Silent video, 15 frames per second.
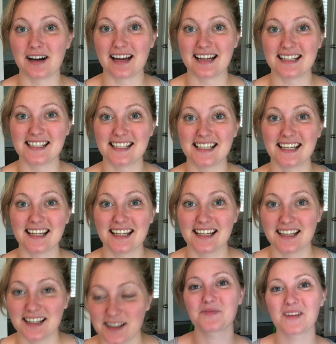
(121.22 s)
it.
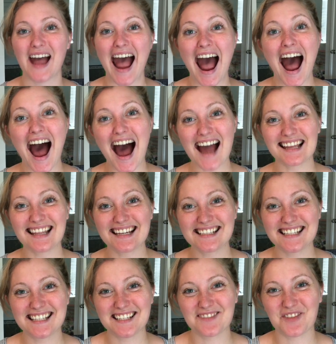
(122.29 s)
I like
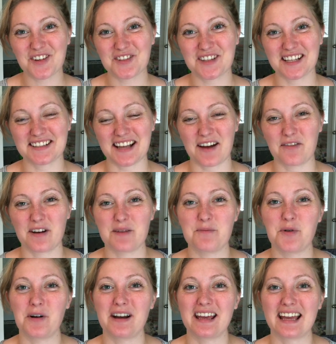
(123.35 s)
to diffuse this every
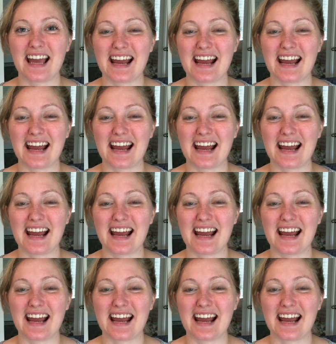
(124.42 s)
morning.